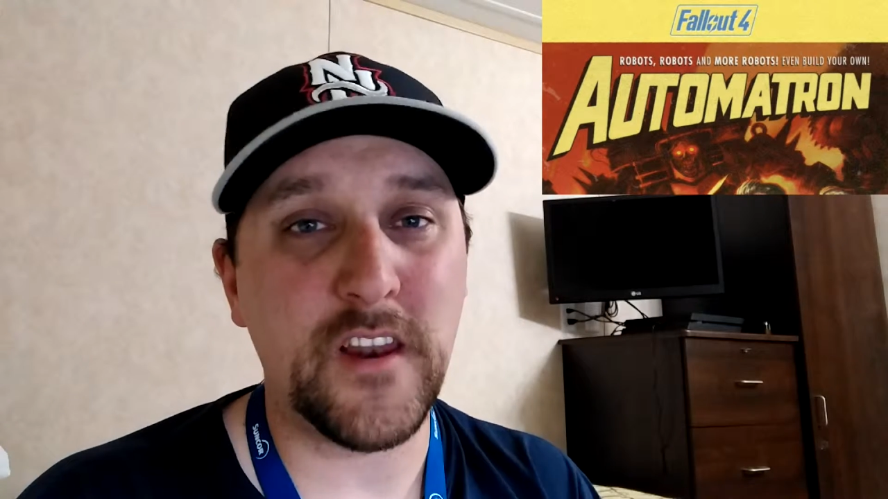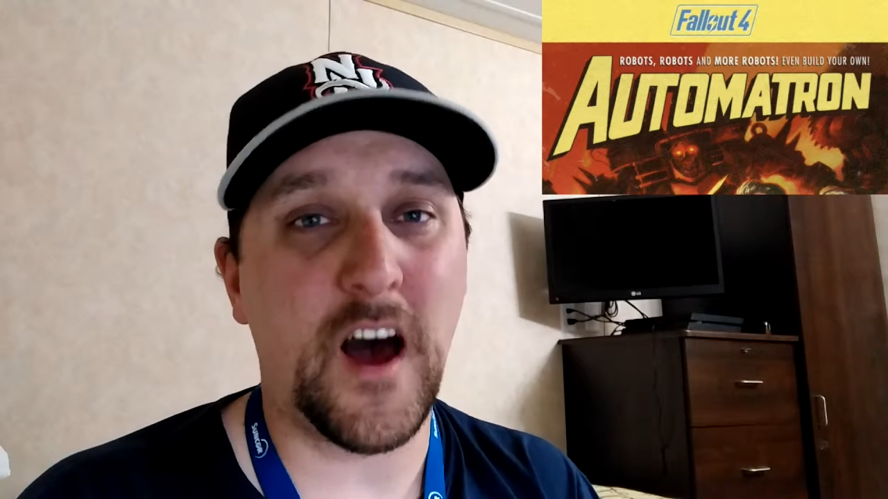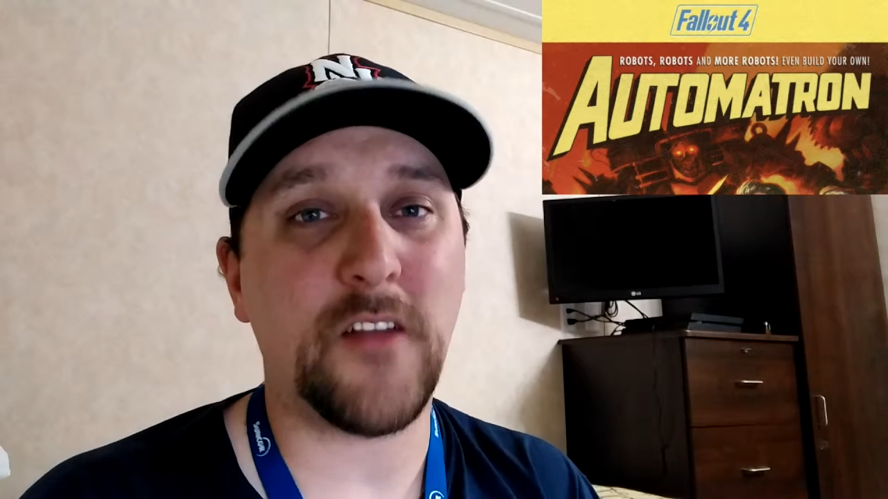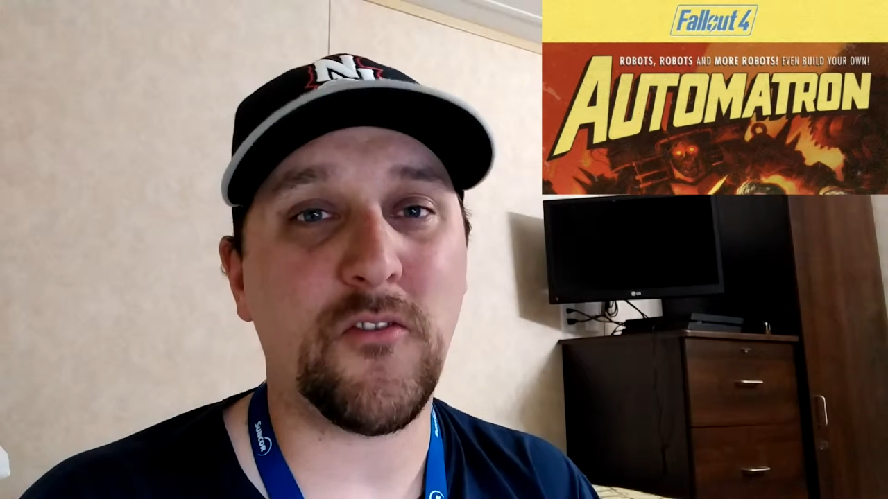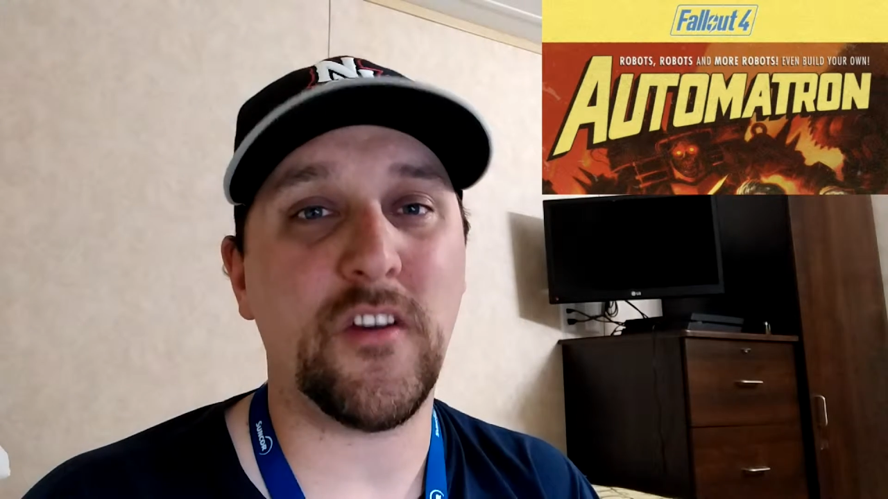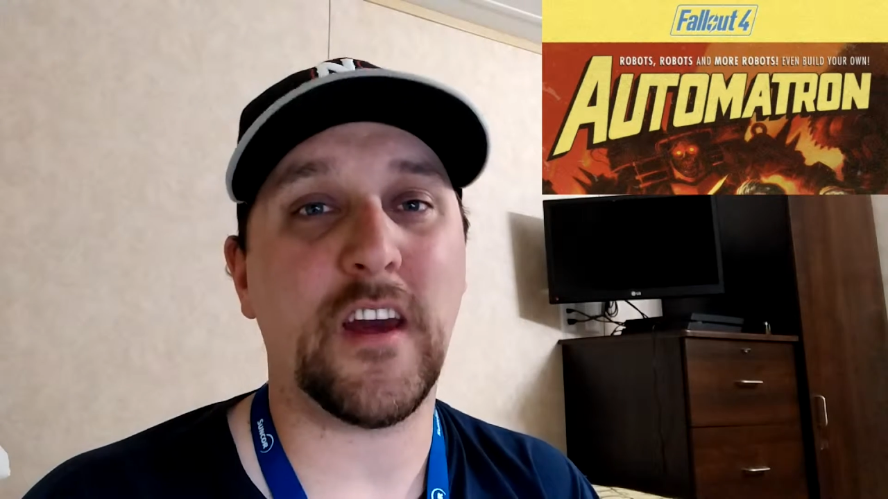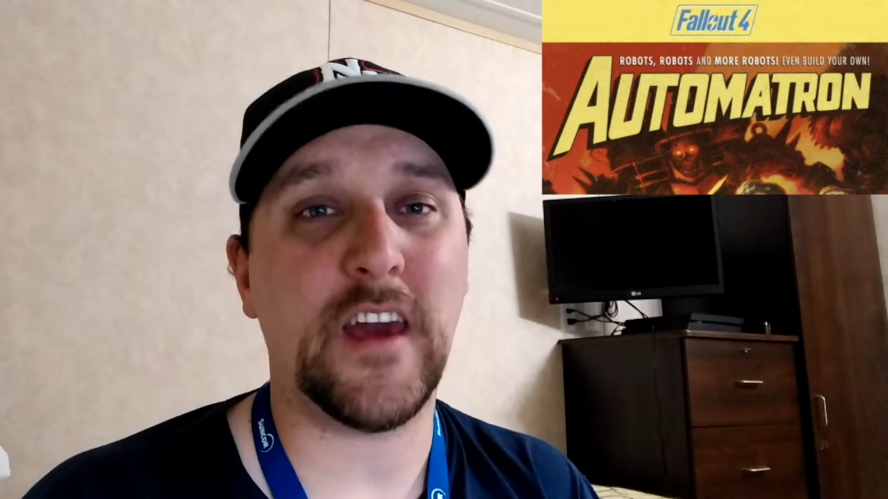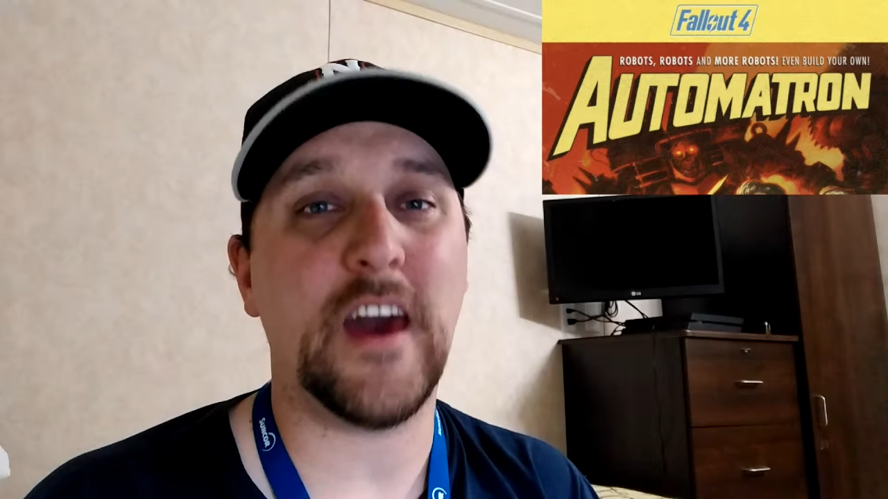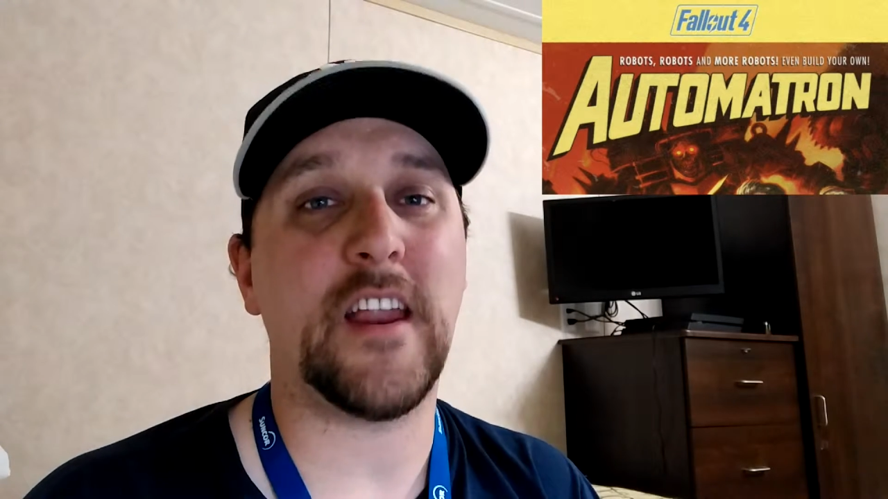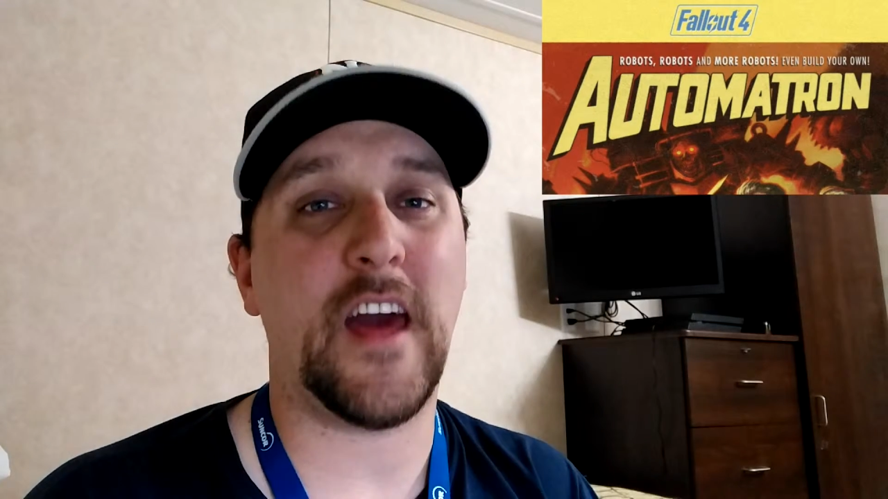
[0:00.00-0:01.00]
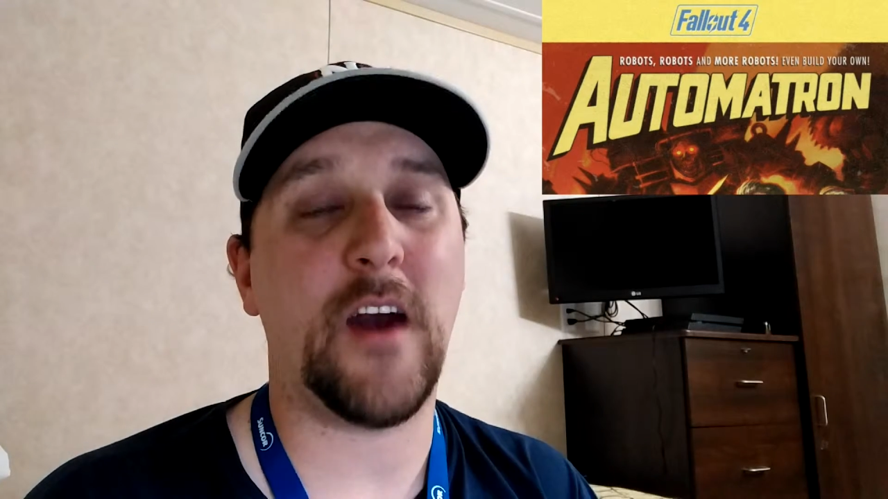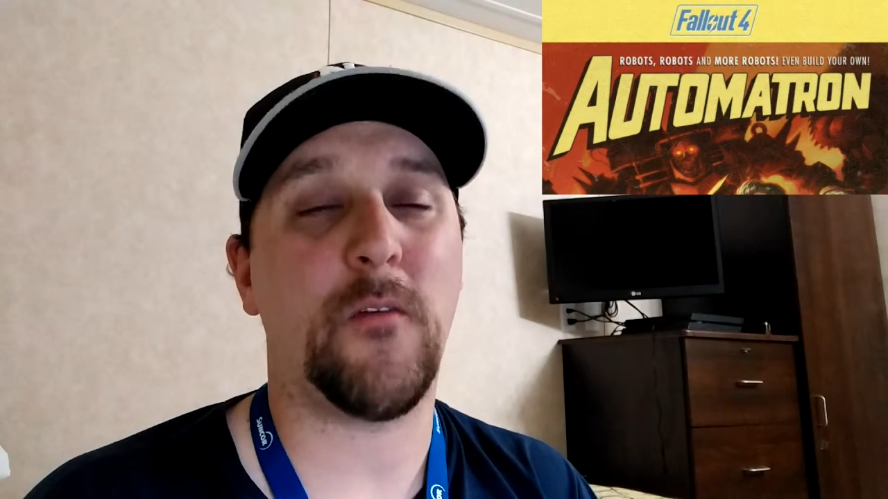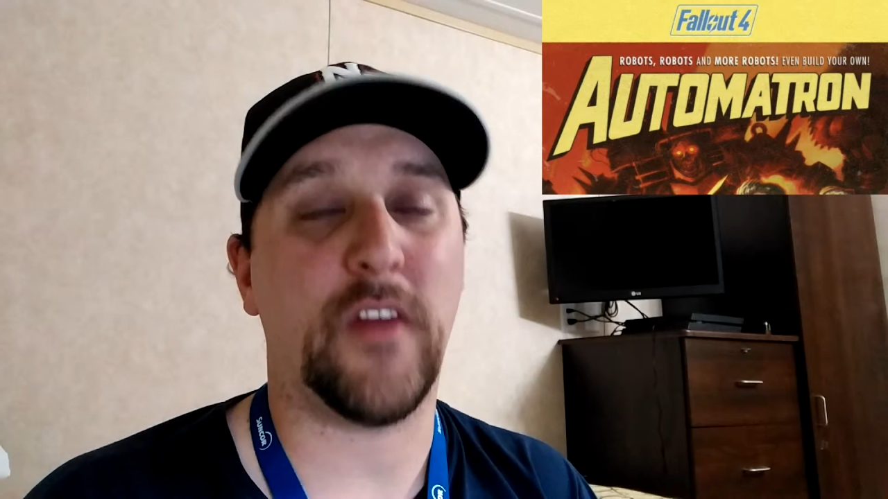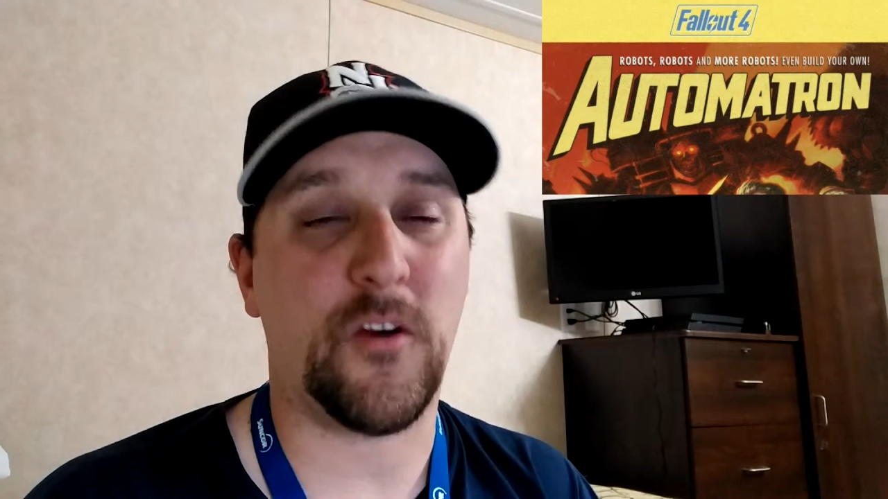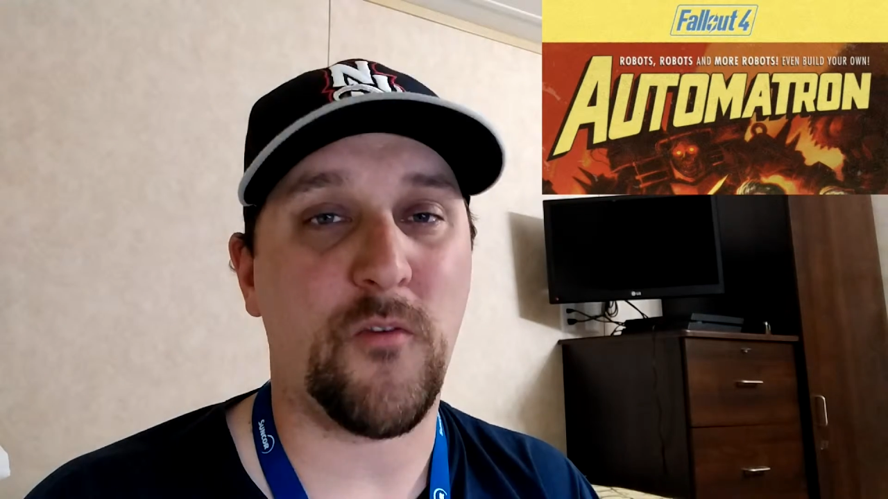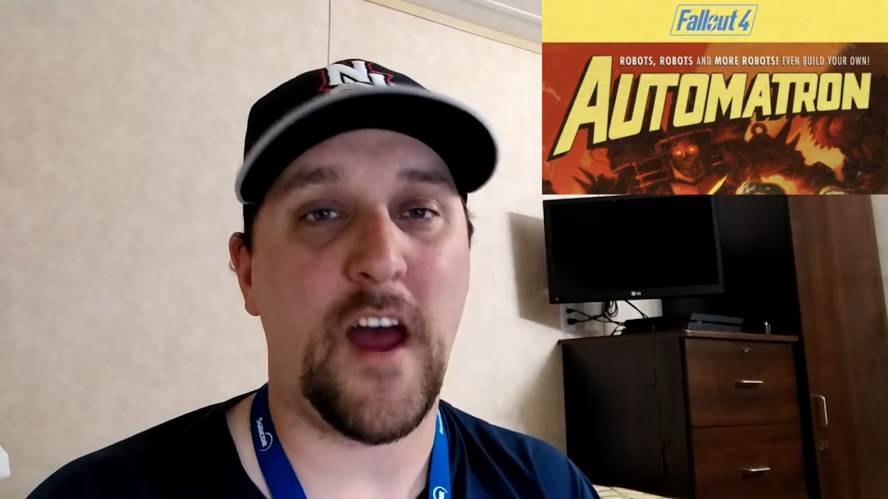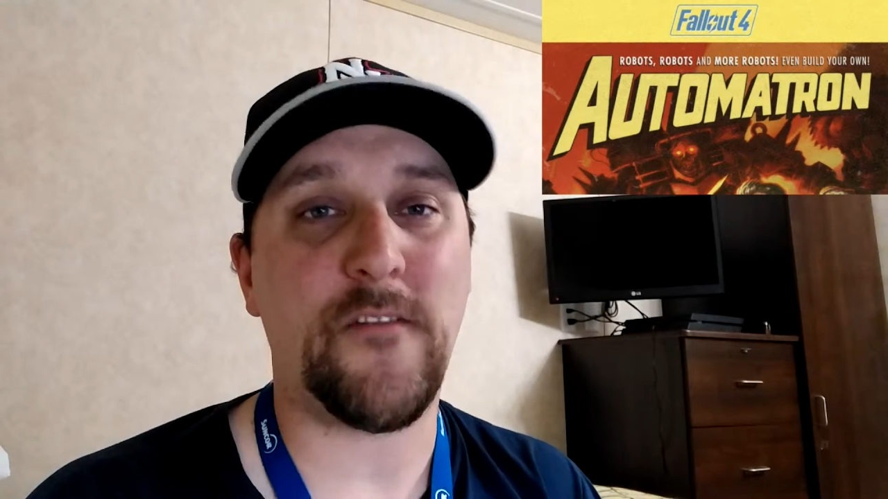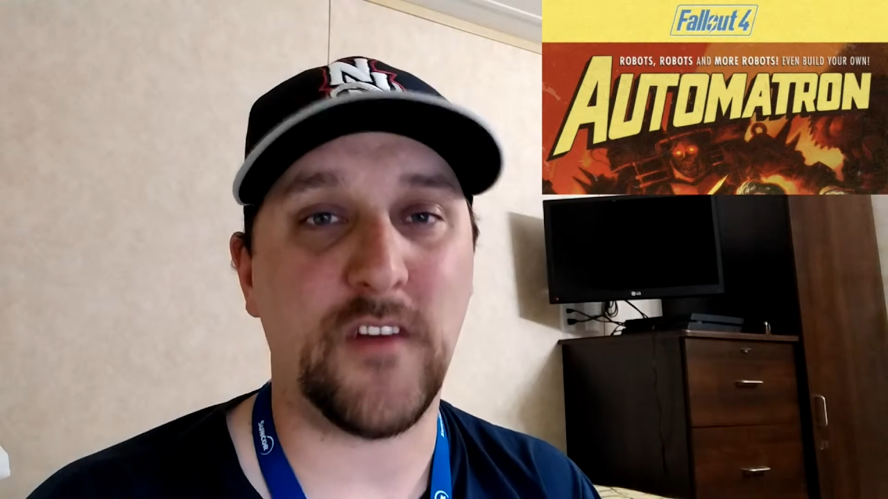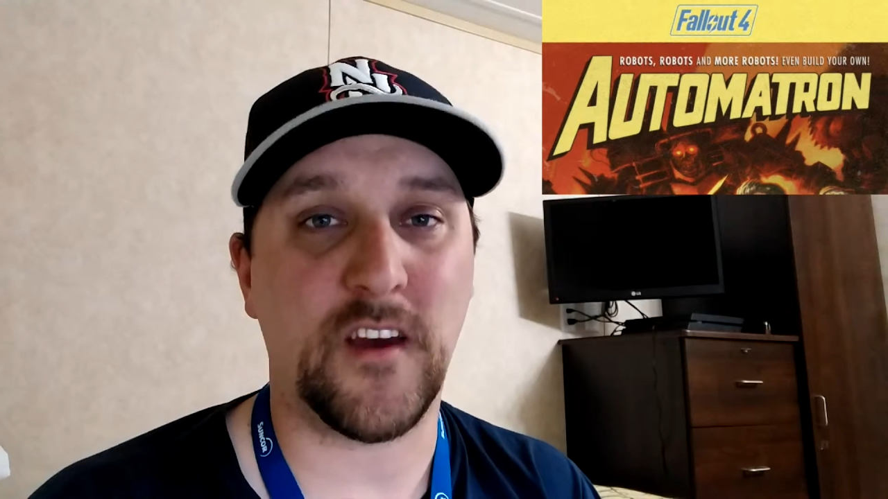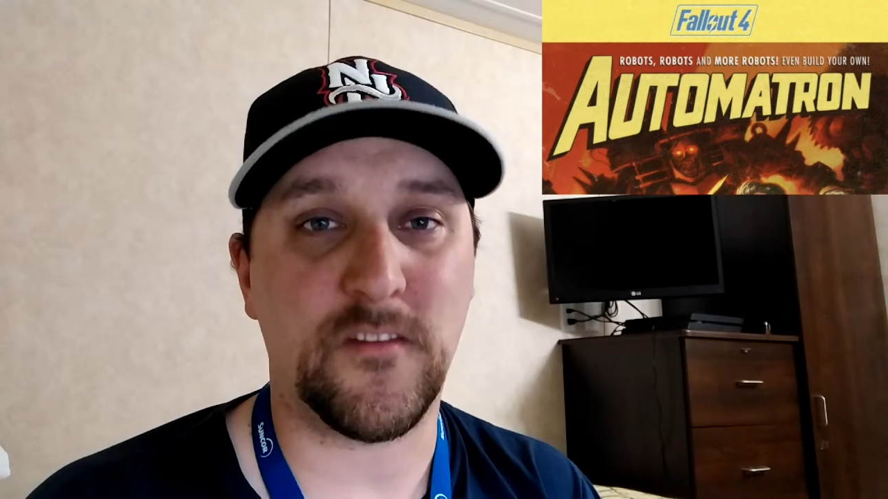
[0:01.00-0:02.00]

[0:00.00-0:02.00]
not going to get the crafting